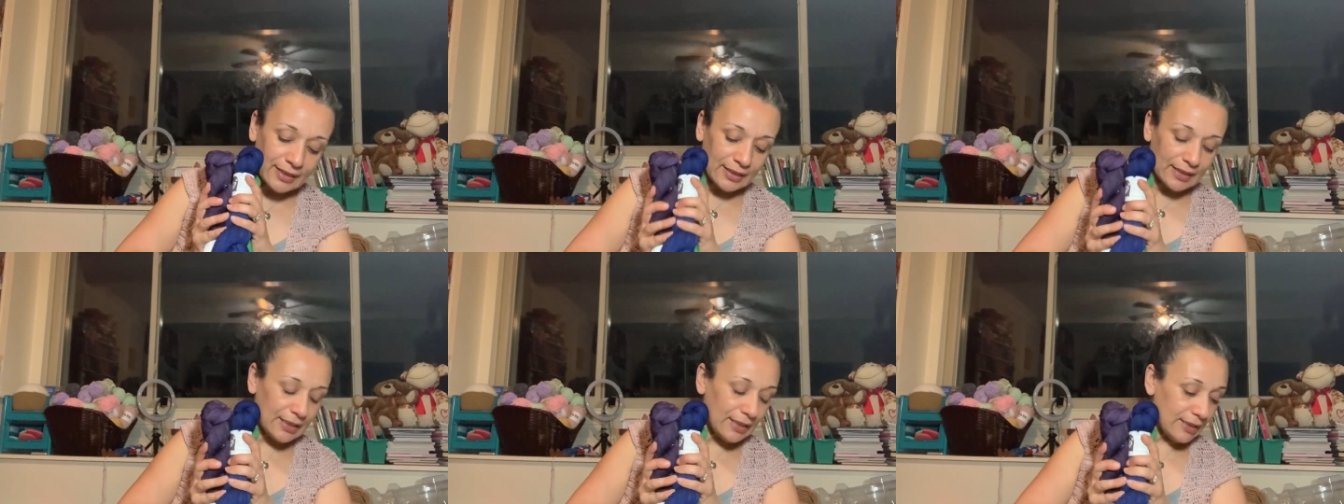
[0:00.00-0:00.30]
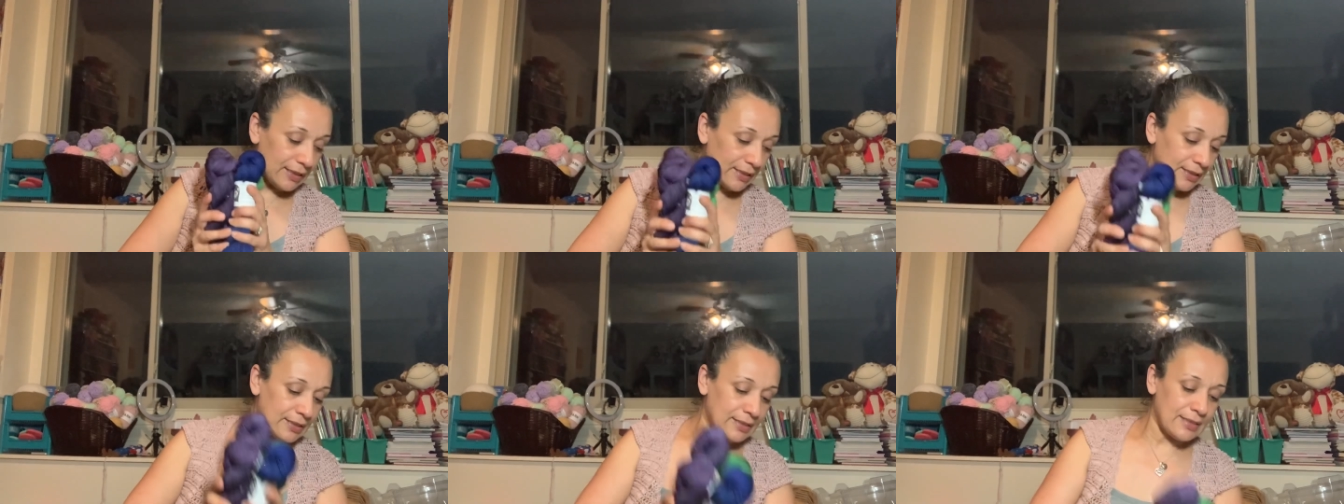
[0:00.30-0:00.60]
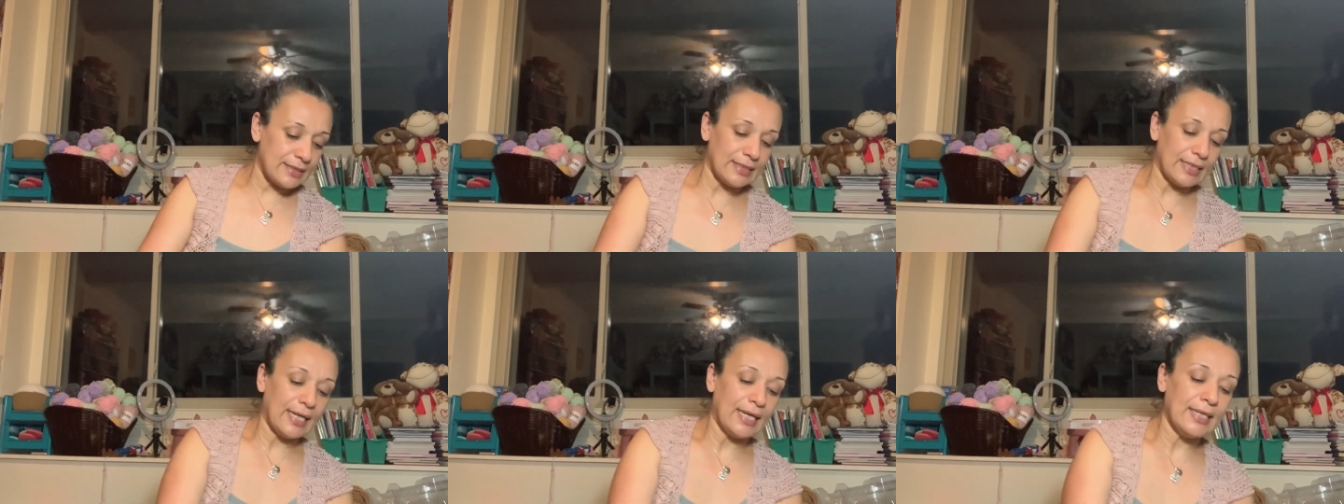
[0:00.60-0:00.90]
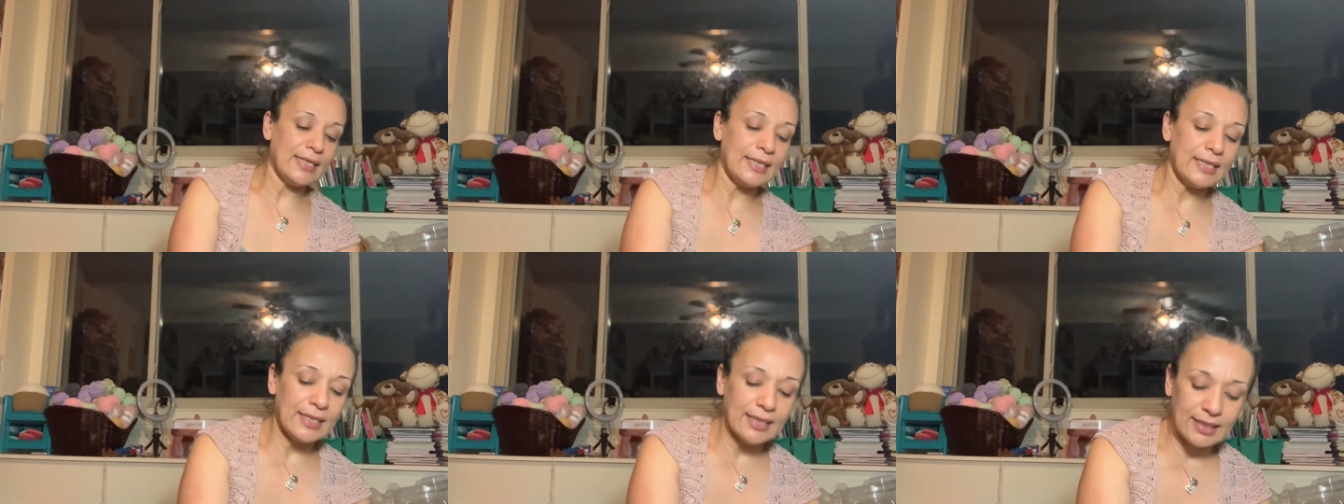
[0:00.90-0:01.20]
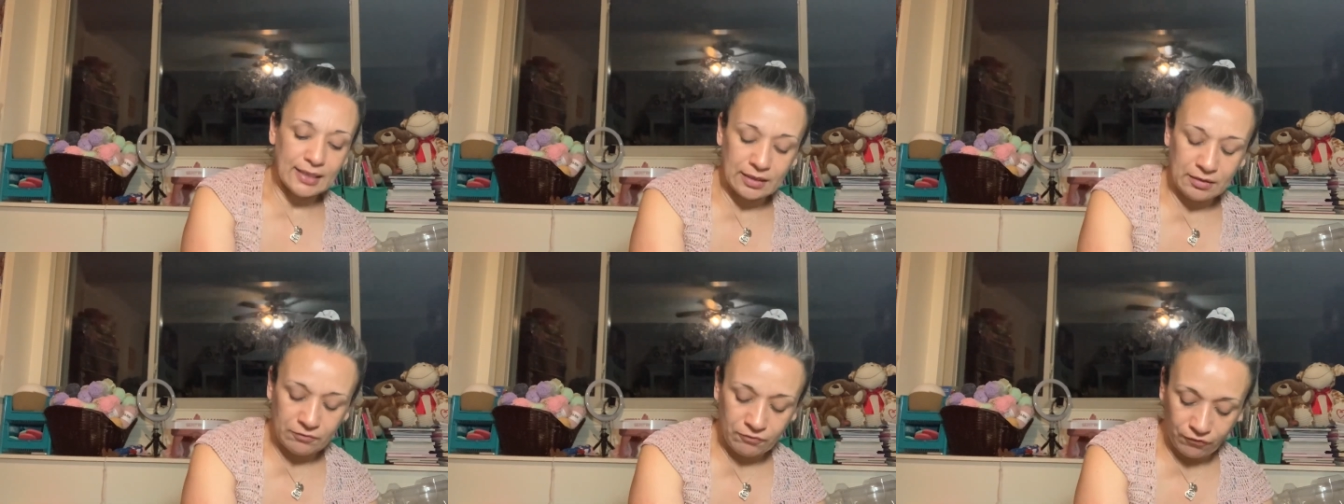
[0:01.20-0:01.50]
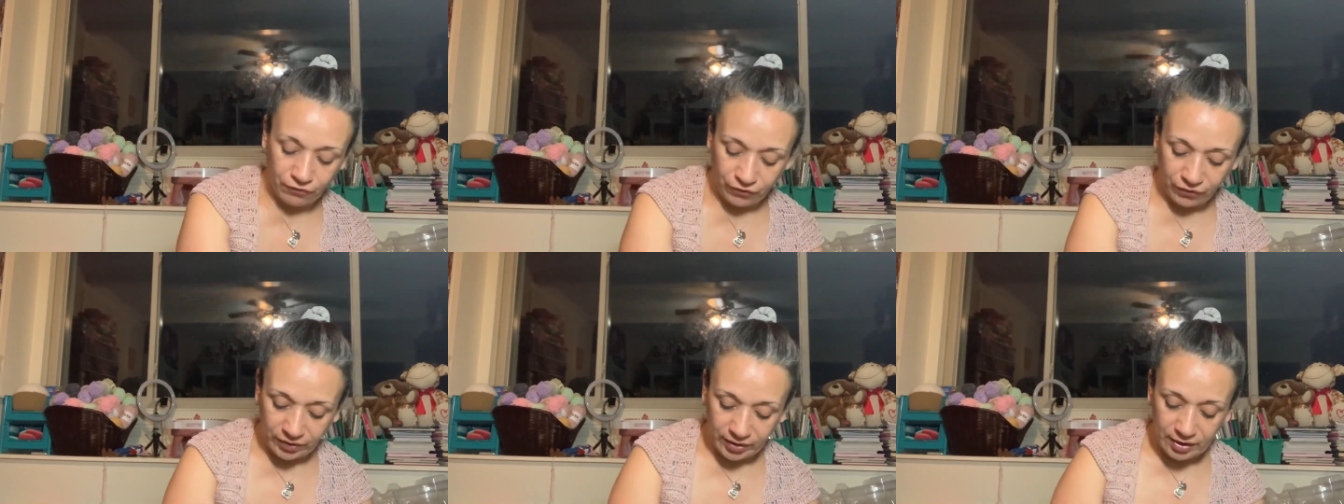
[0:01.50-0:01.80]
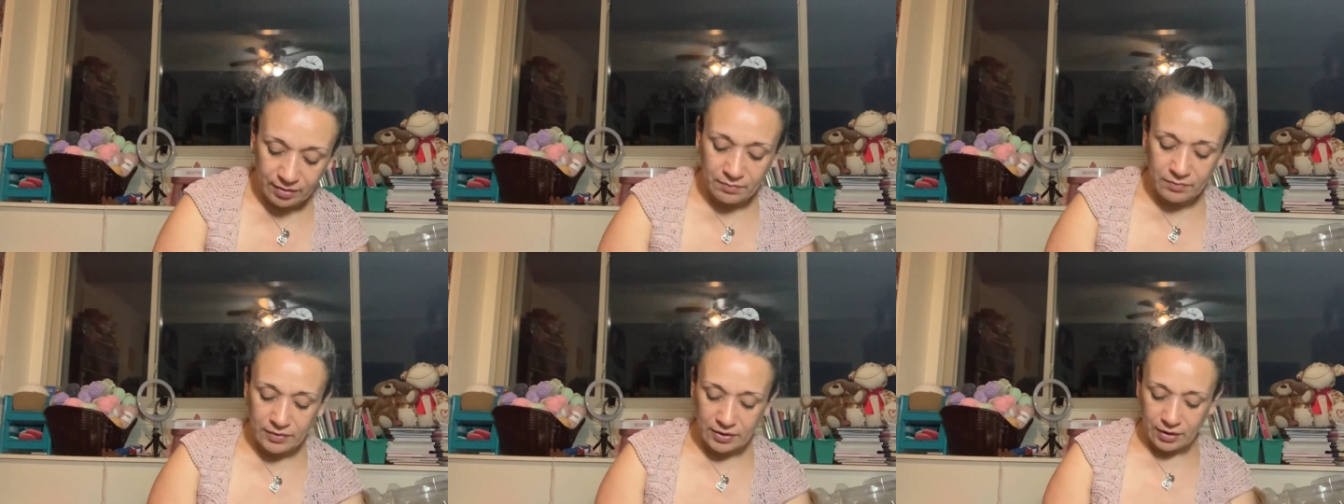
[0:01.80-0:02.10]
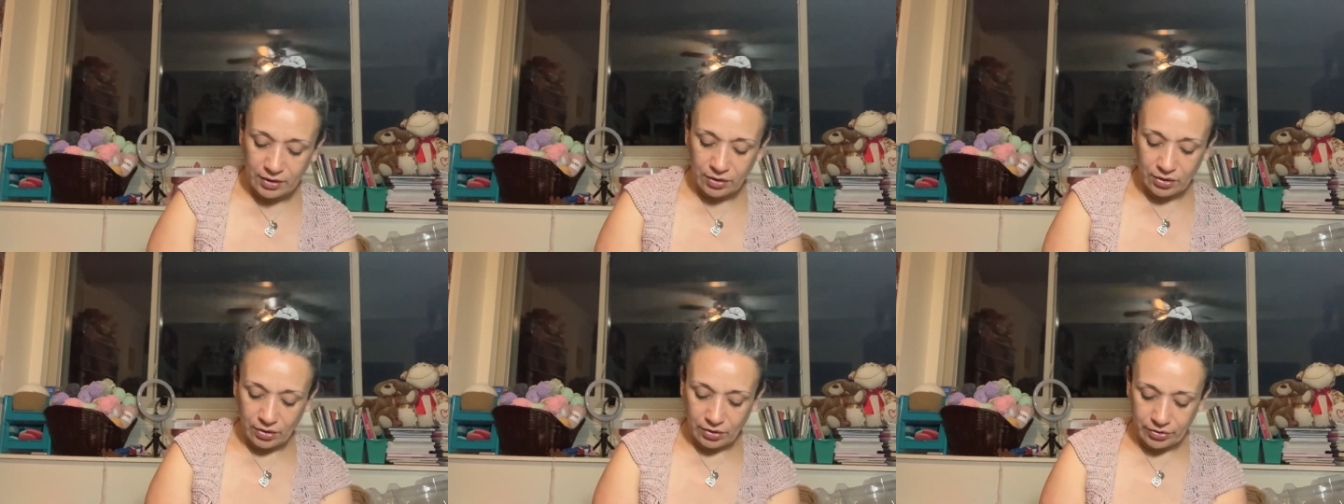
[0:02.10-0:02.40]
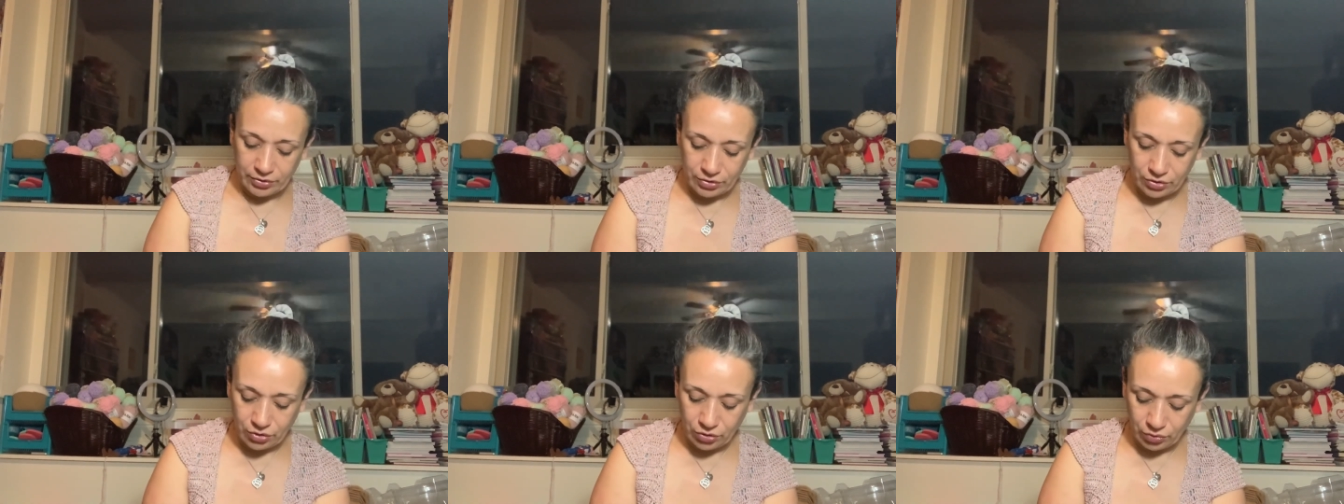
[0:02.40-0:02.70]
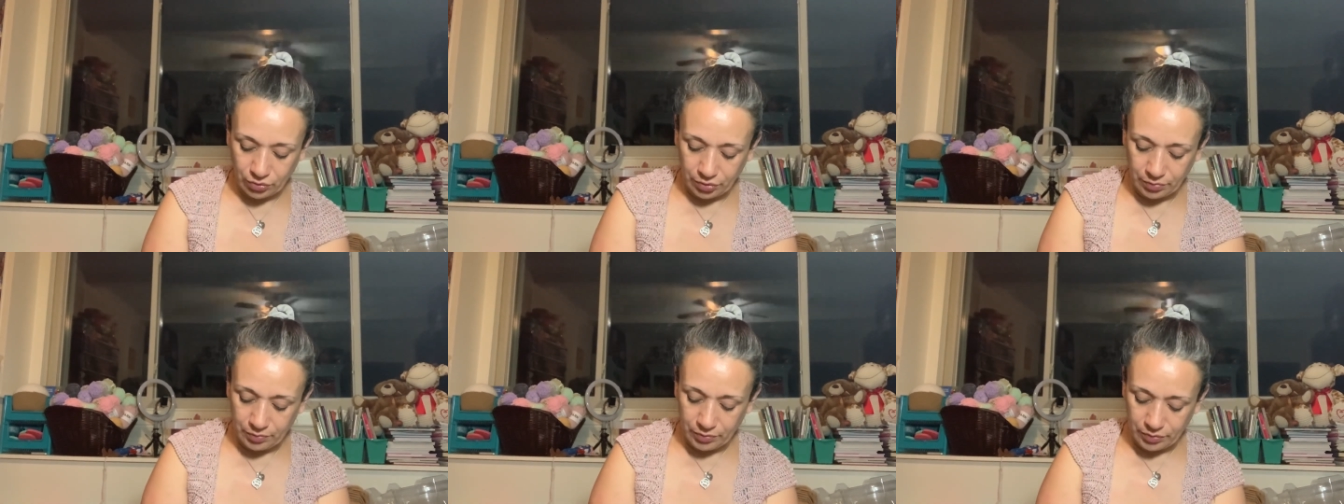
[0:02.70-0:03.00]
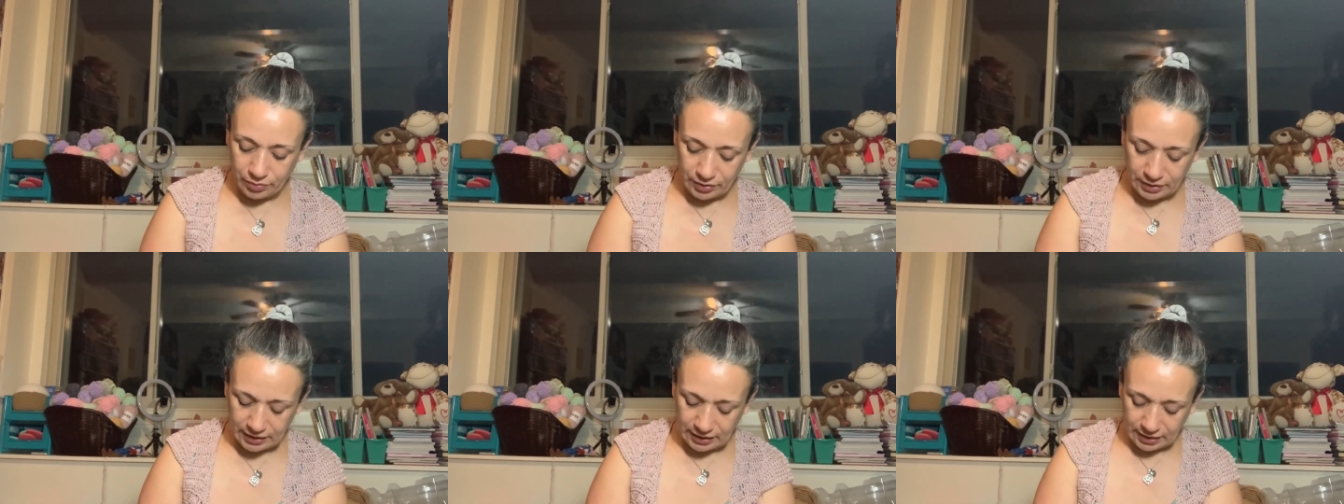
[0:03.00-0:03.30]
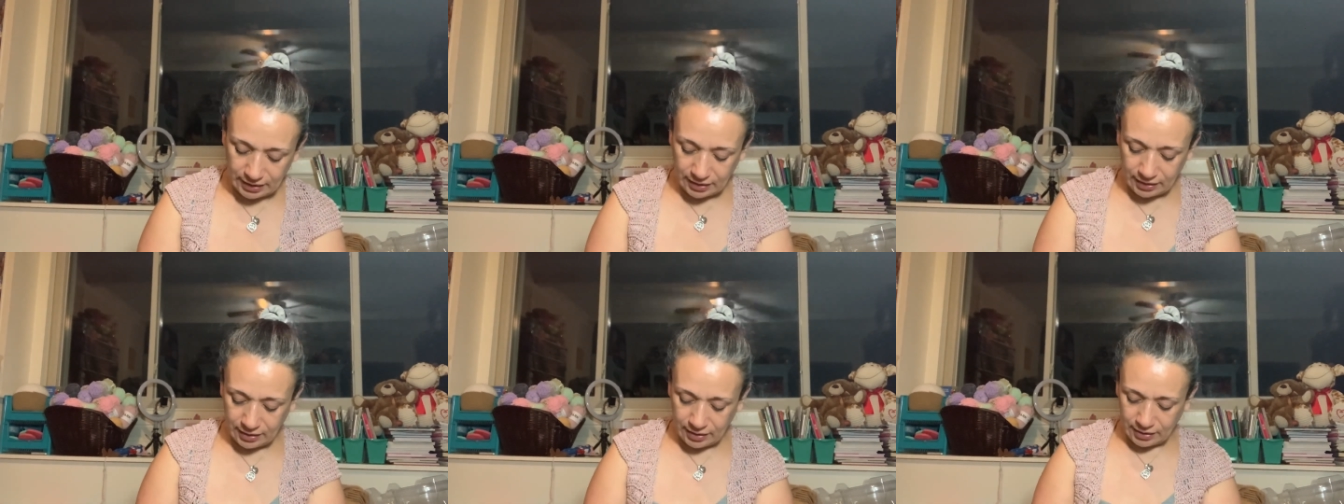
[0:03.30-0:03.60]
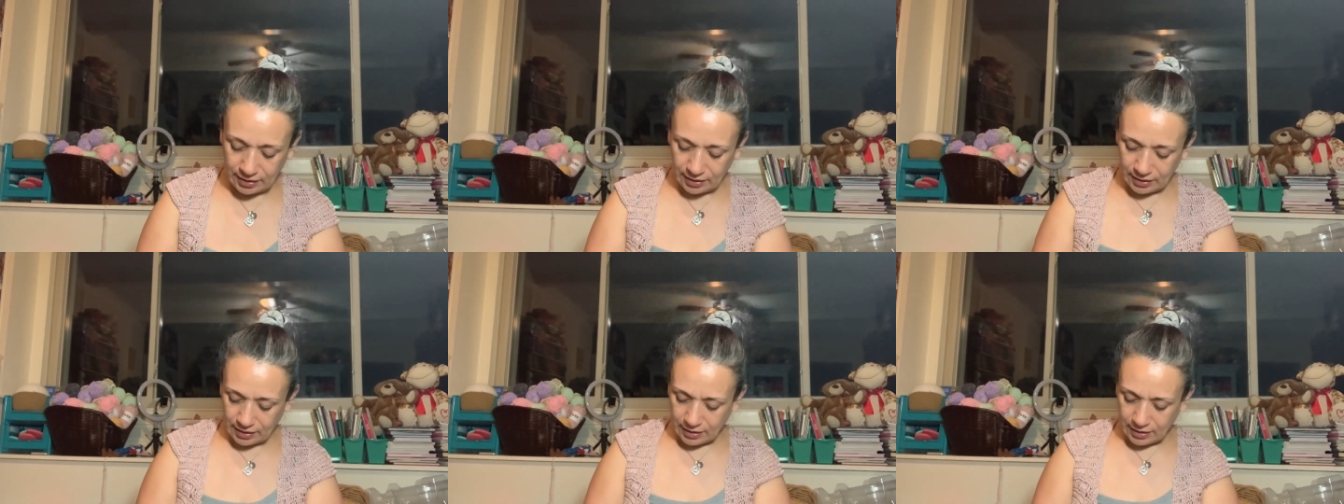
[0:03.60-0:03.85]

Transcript: these. And then from the Yarn Store Boutique,